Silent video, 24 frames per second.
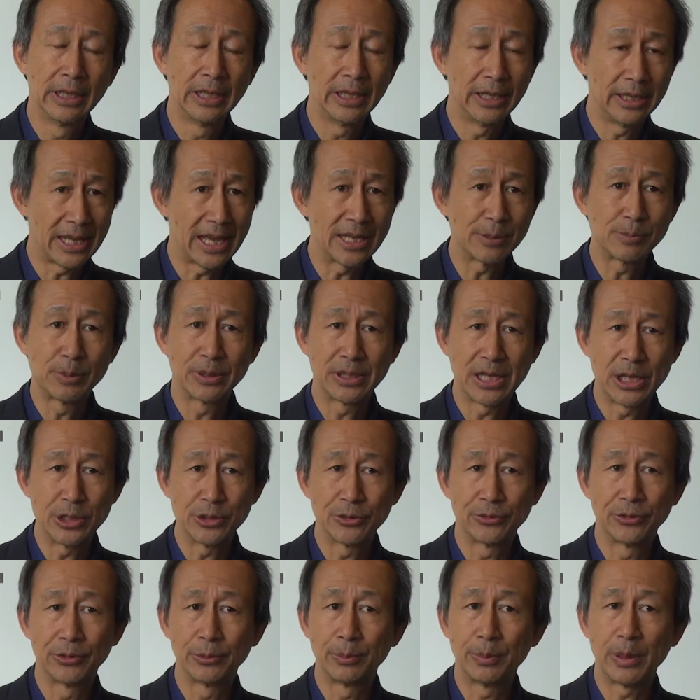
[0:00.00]
It has
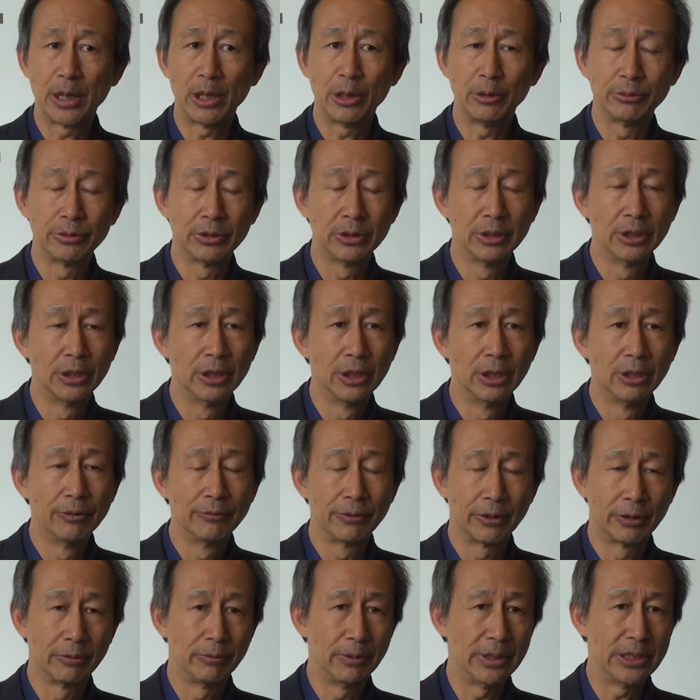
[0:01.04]
potential for both.
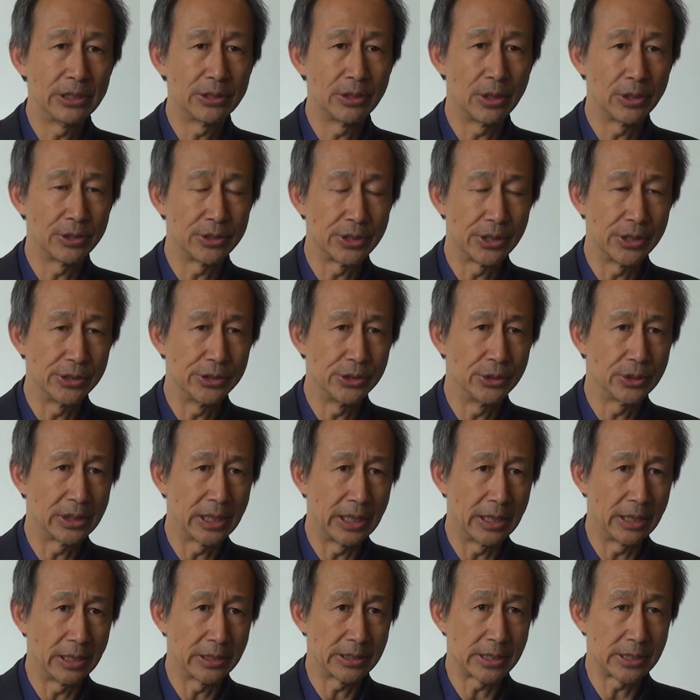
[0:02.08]
For the researchers, you
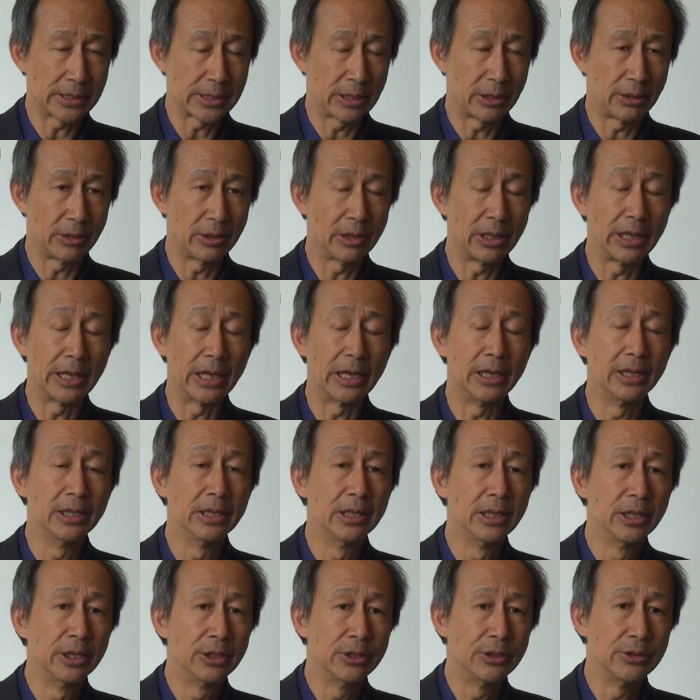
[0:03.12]
can, as I said earlier,
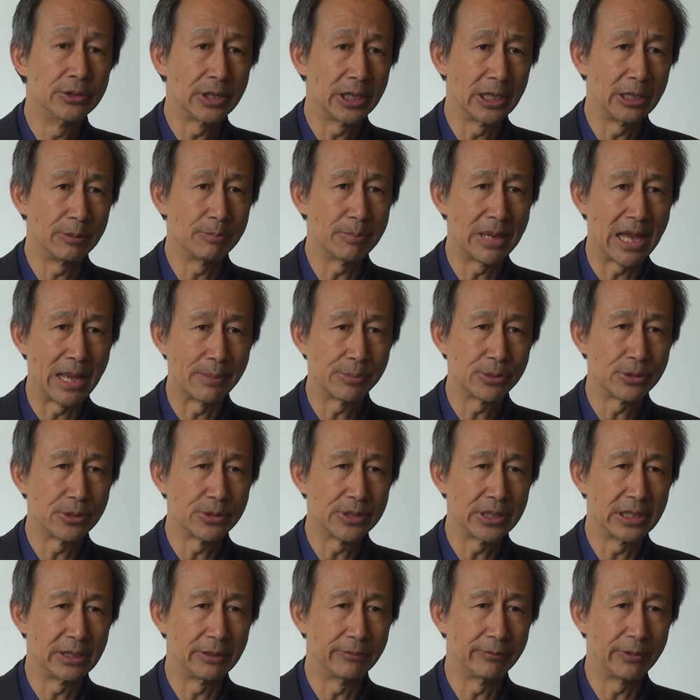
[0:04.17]
use heat maps to
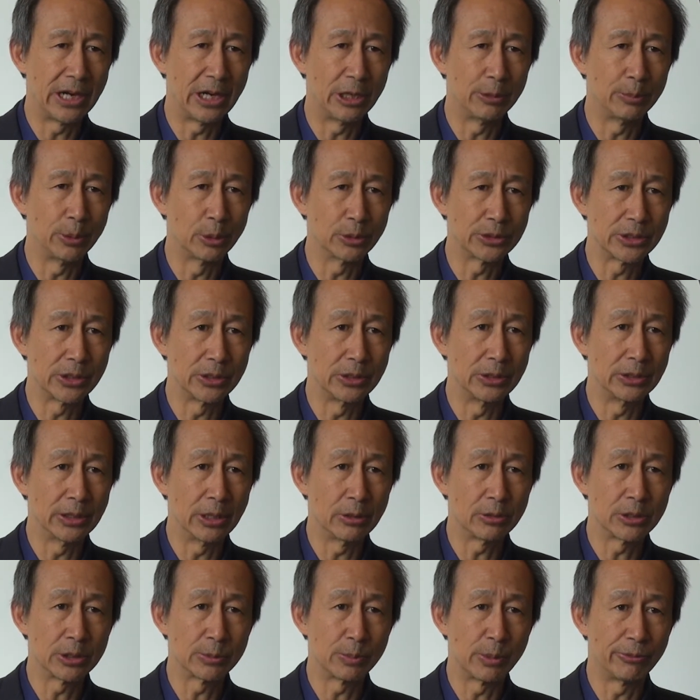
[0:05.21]
see the variables you didn't
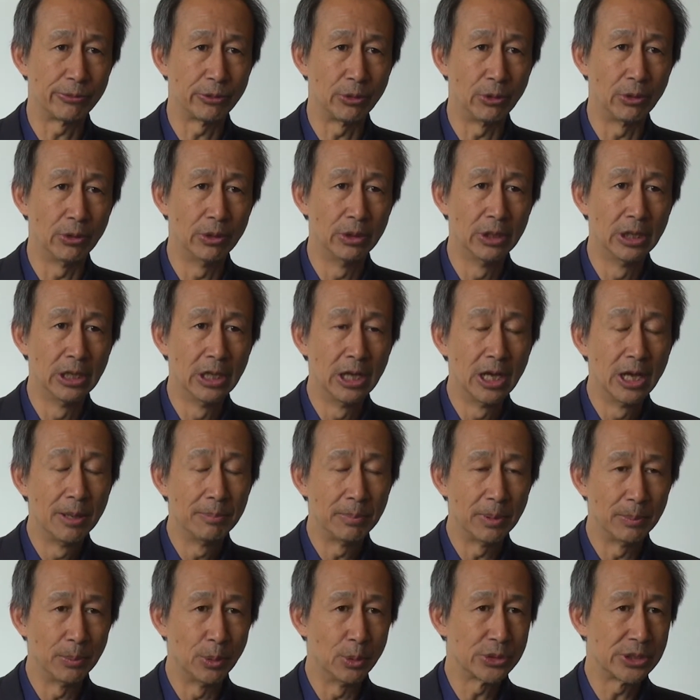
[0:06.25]
notice before,
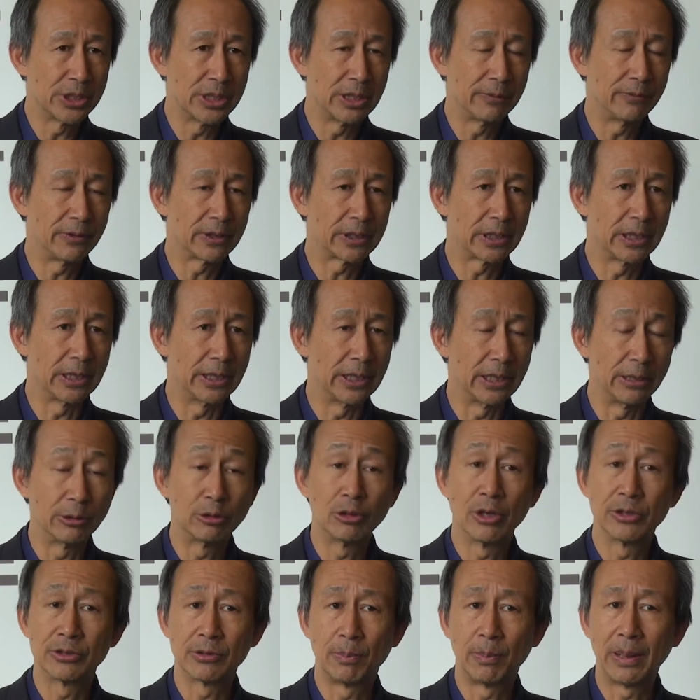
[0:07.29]
but more significantly in
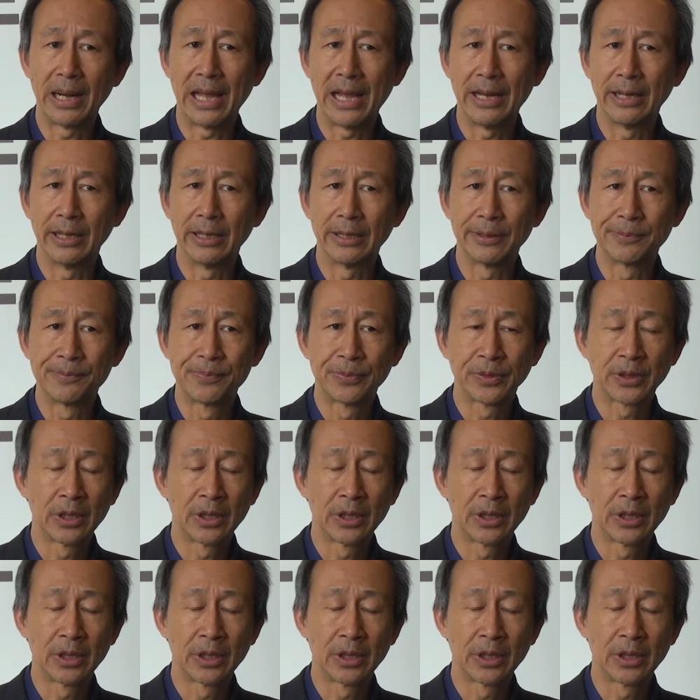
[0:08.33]
terms of planning,